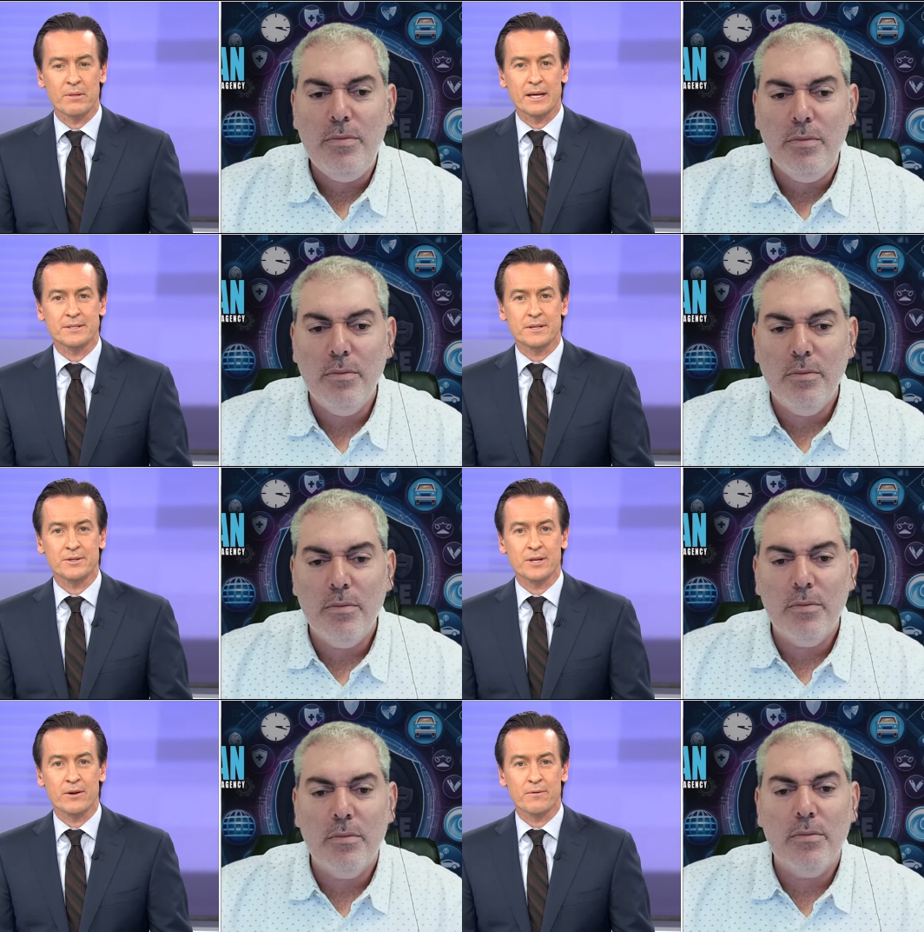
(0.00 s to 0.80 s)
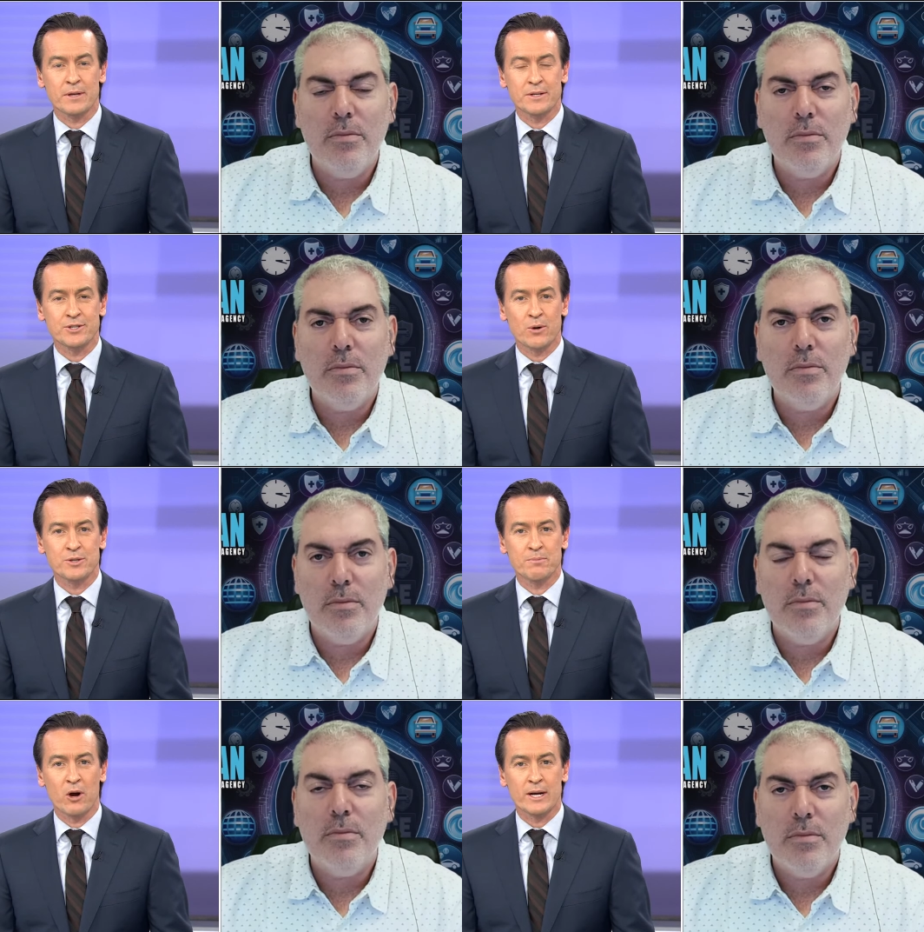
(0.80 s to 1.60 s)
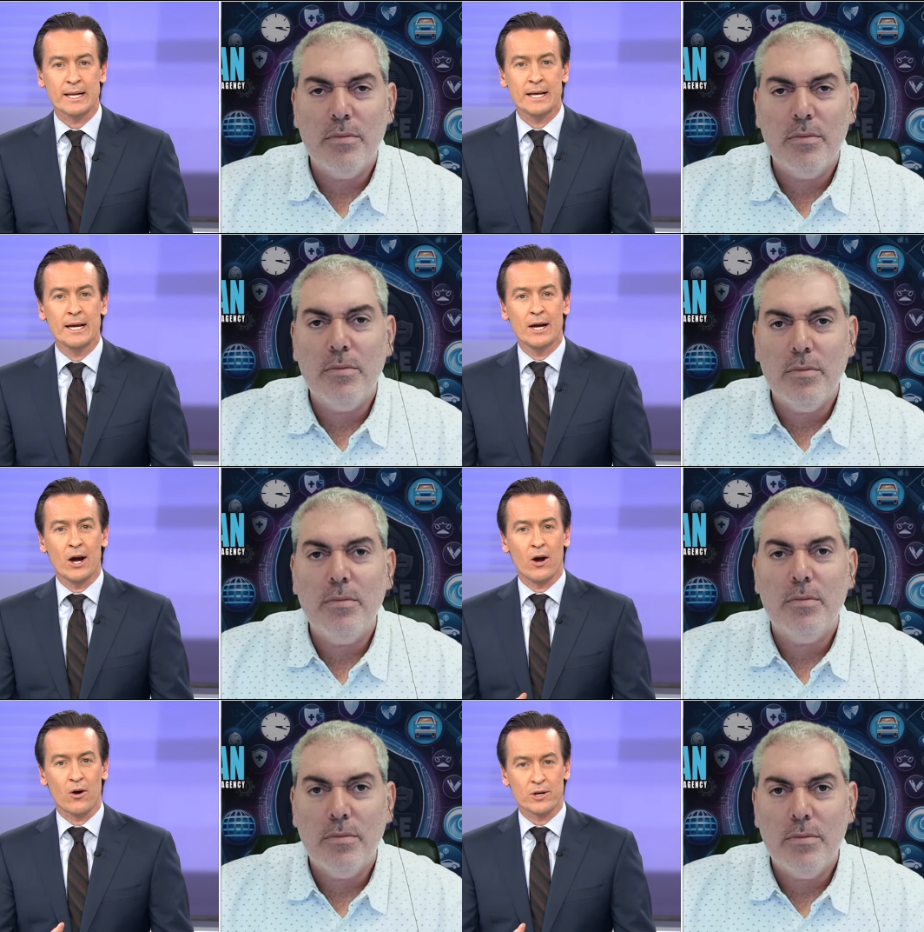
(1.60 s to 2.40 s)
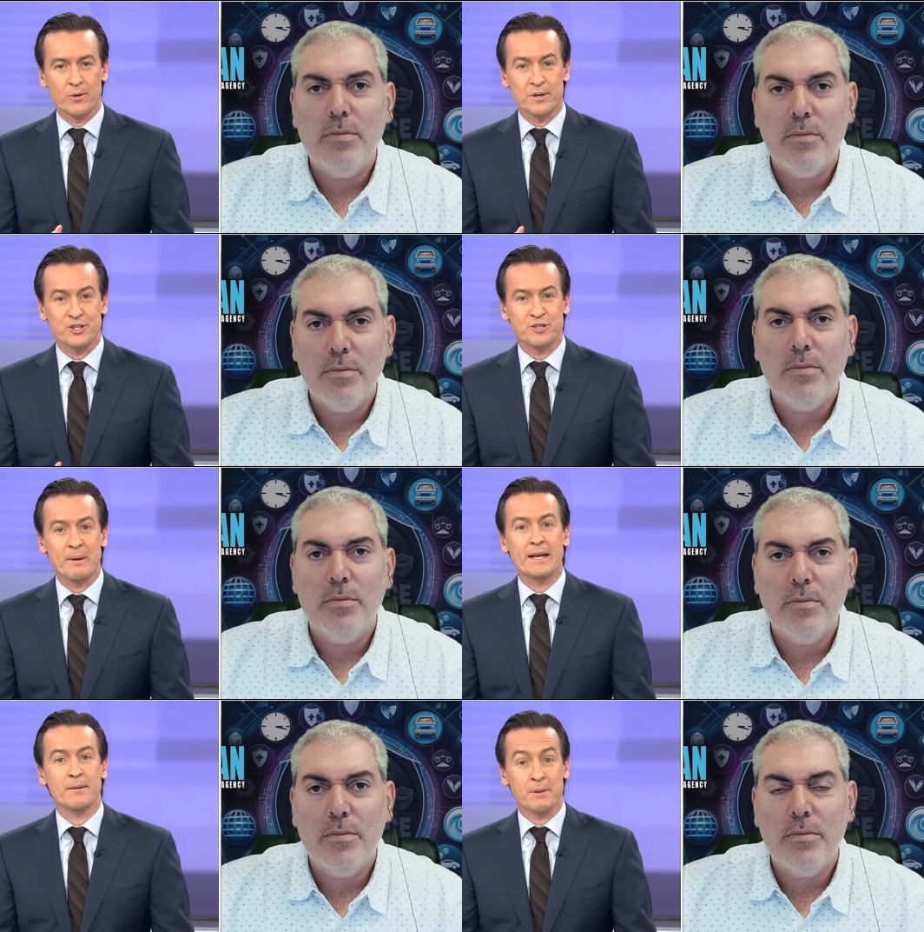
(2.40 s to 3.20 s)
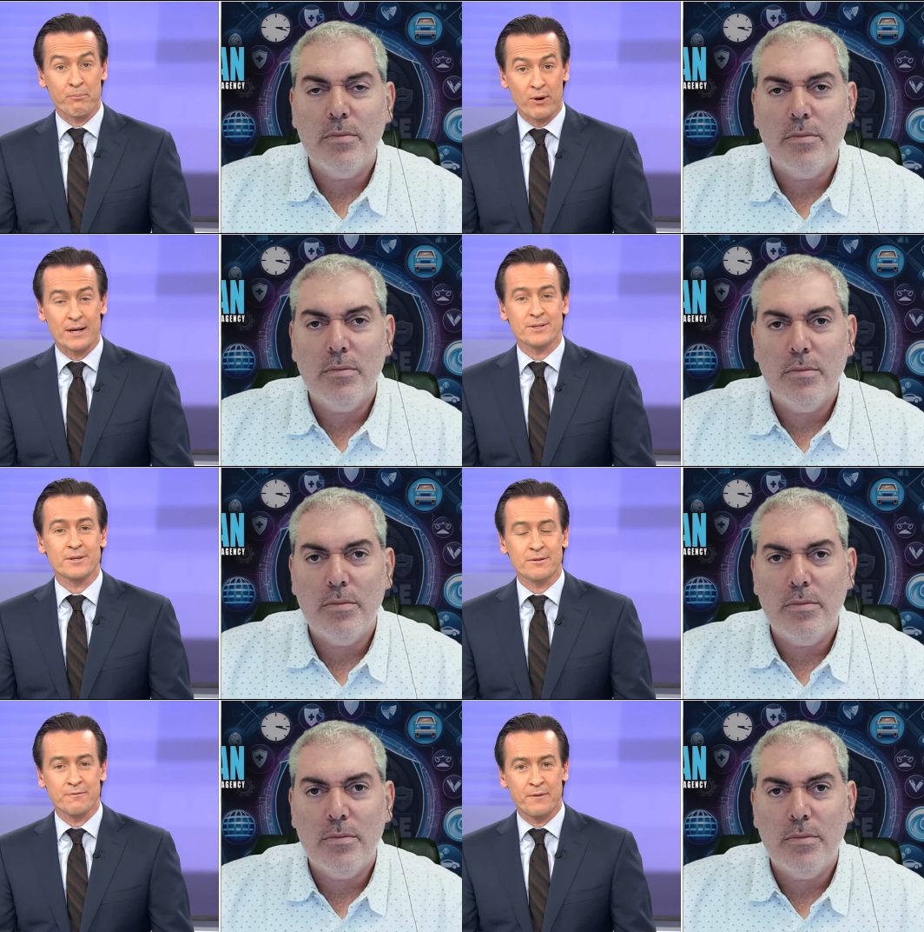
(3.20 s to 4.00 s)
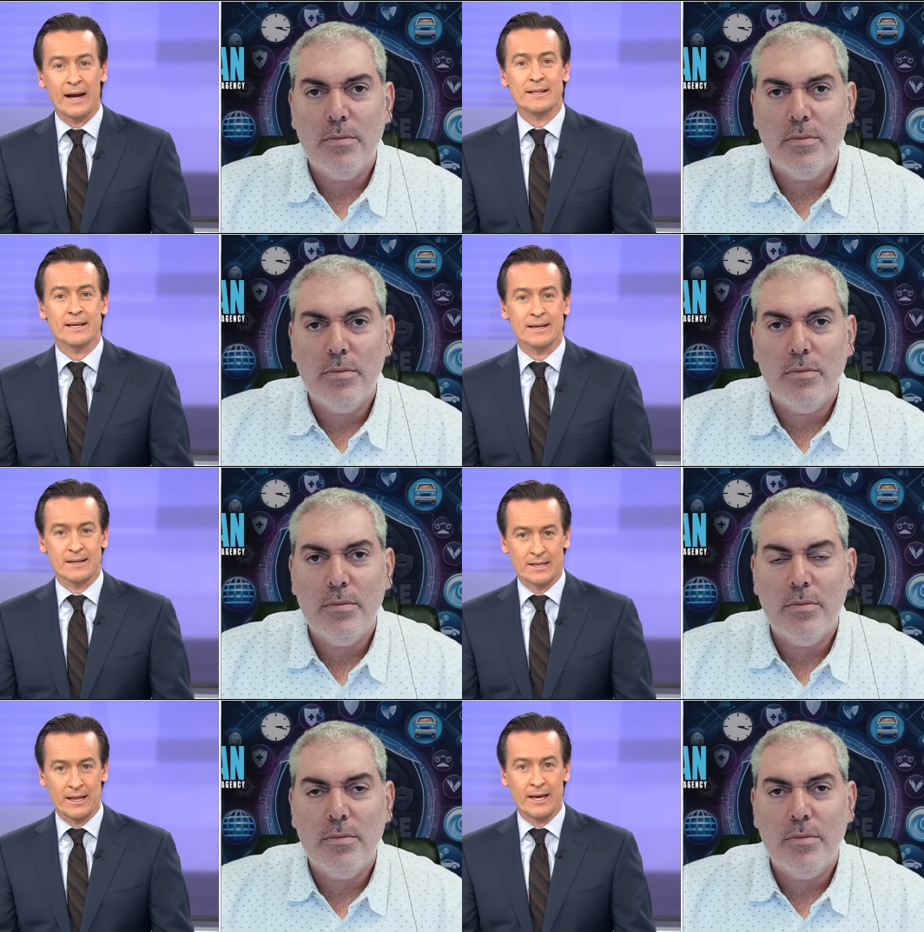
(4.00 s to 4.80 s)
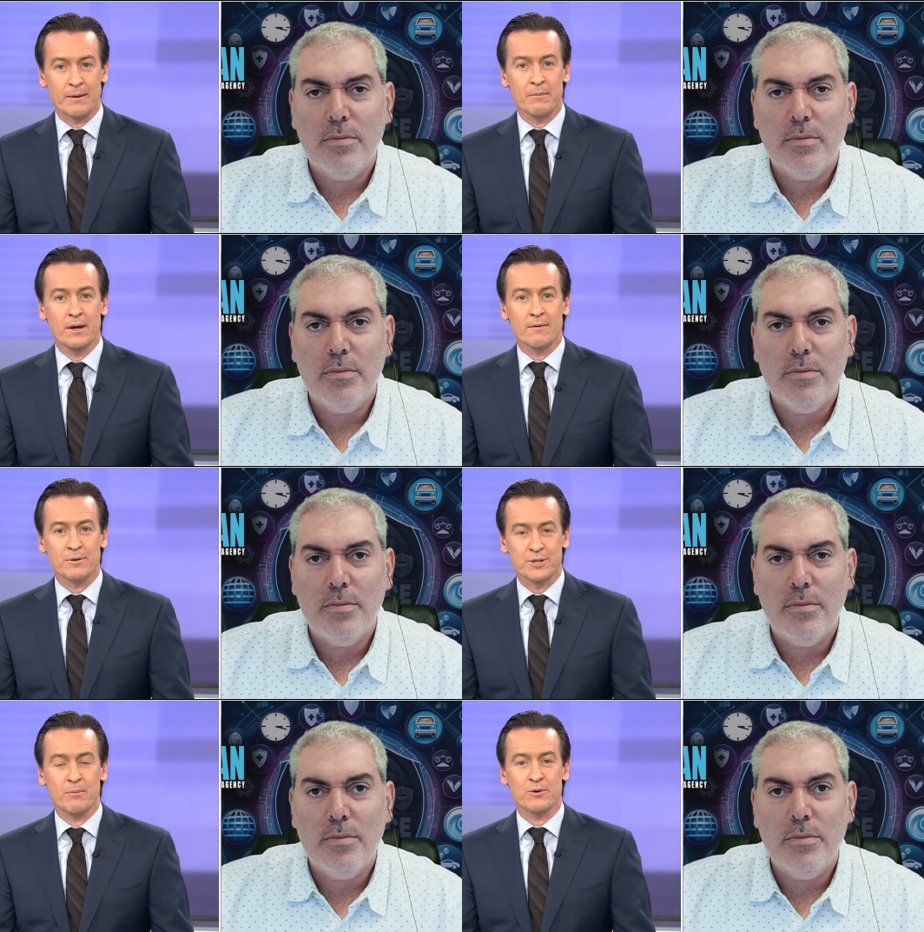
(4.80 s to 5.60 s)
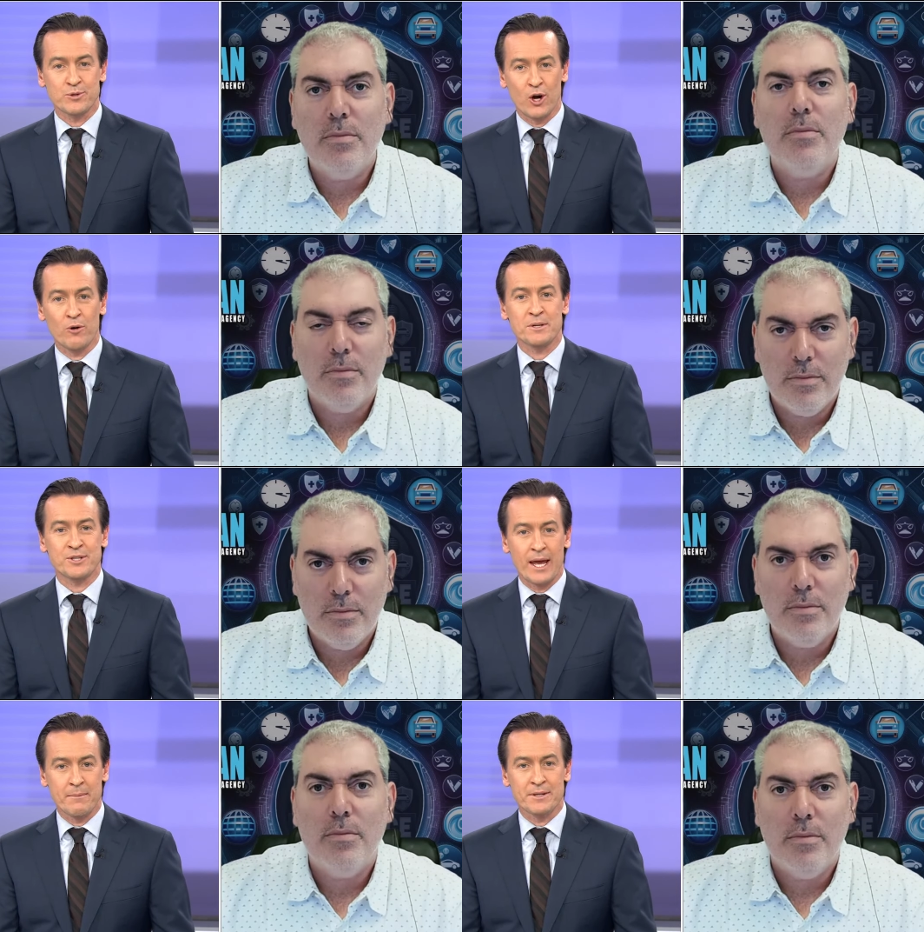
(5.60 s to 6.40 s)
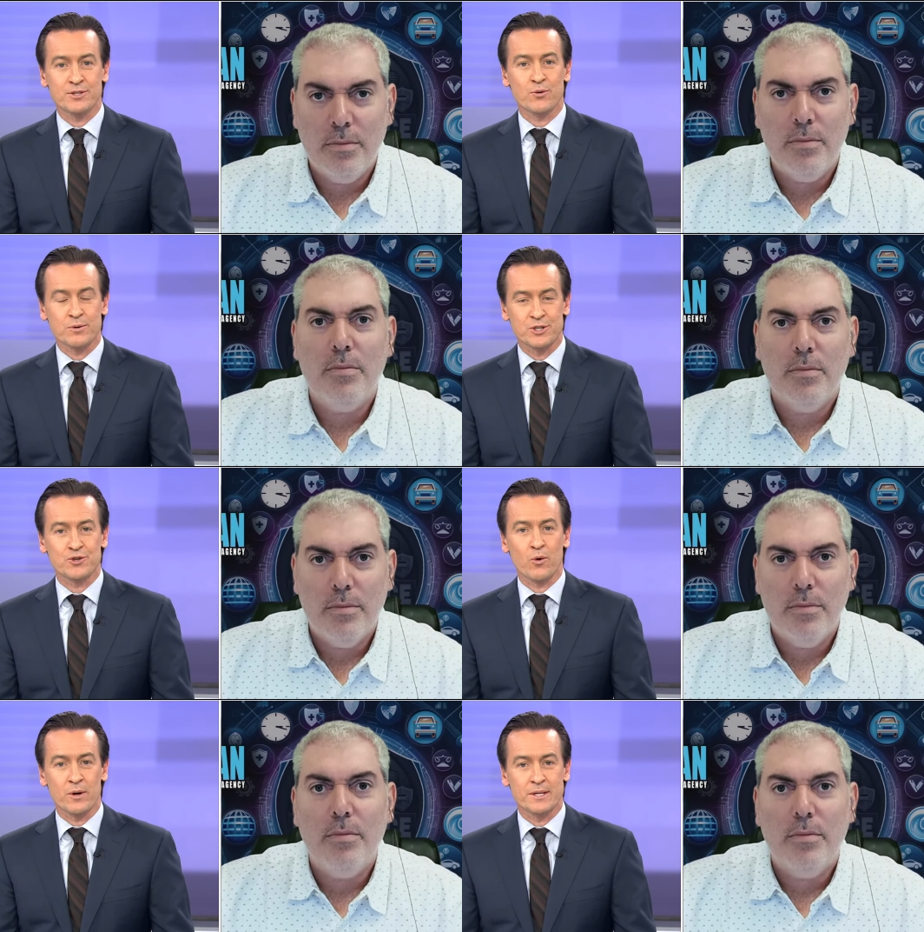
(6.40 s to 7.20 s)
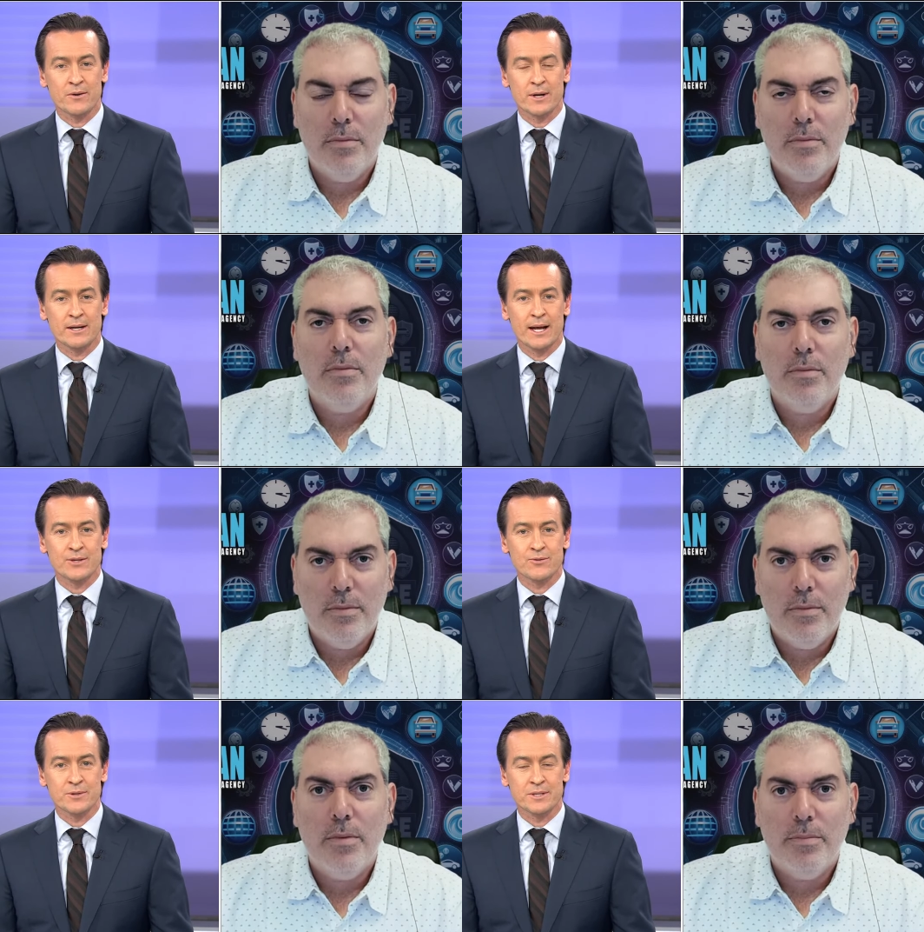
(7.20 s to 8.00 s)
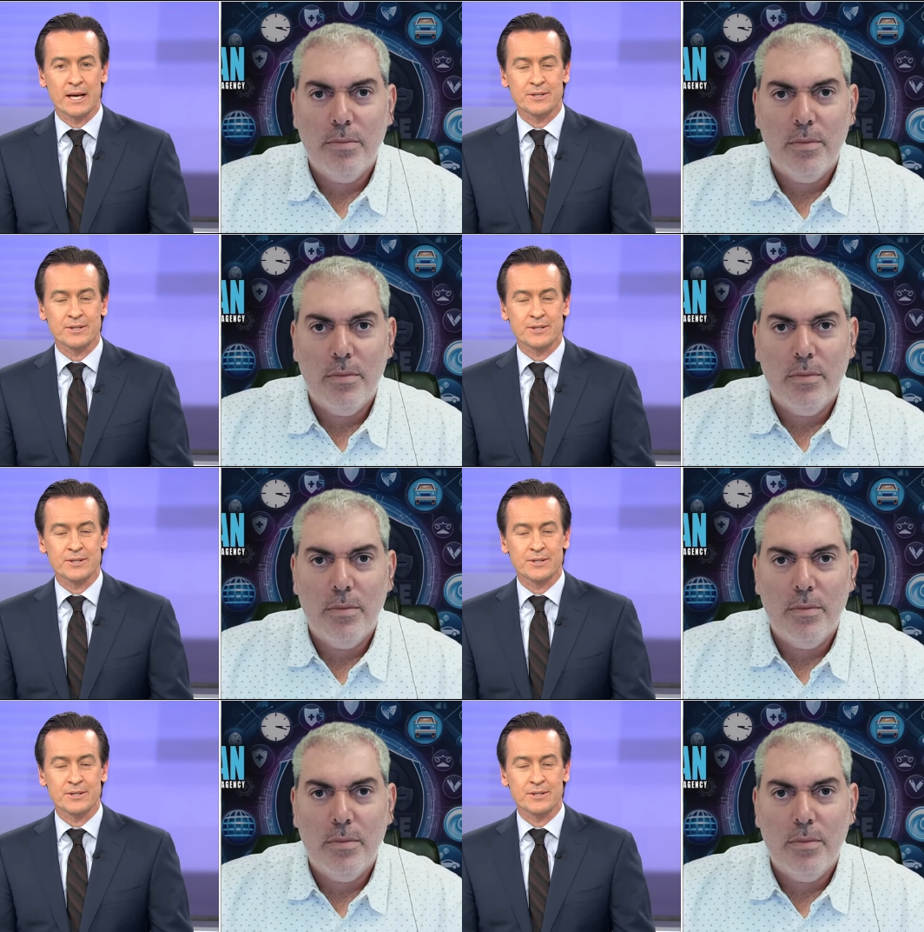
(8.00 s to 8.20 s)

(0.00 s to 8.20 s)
Speaker 1: put in place this year for the insurance market uh, are going to speed up the process of filing a claim for someone whose home is damaged or destroyed during a natural